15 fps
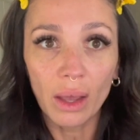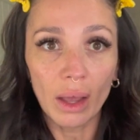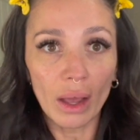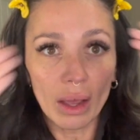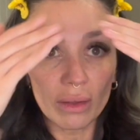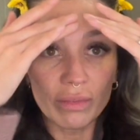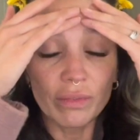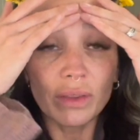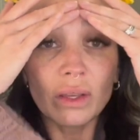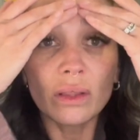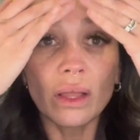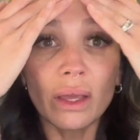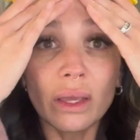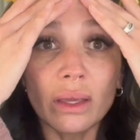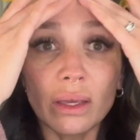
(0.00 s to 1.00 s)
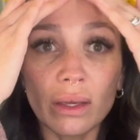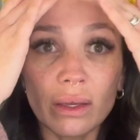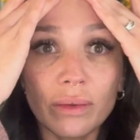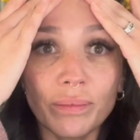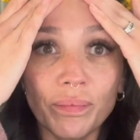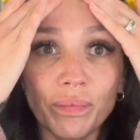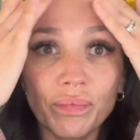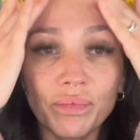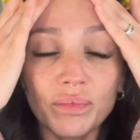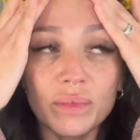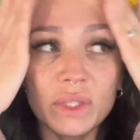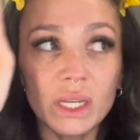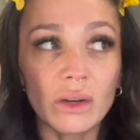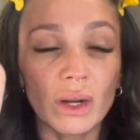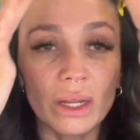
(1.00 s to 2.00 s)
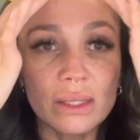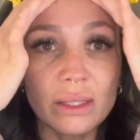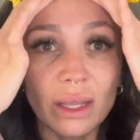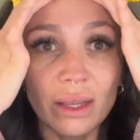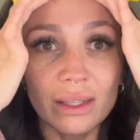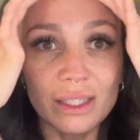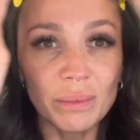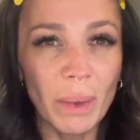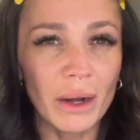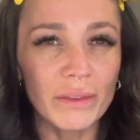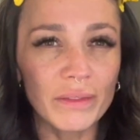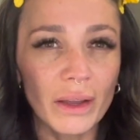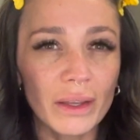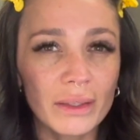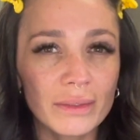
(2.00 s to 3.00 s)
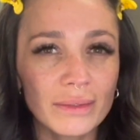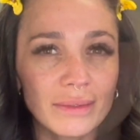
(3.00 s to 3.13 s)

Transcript: I feel like, dare I say, it's mattifying.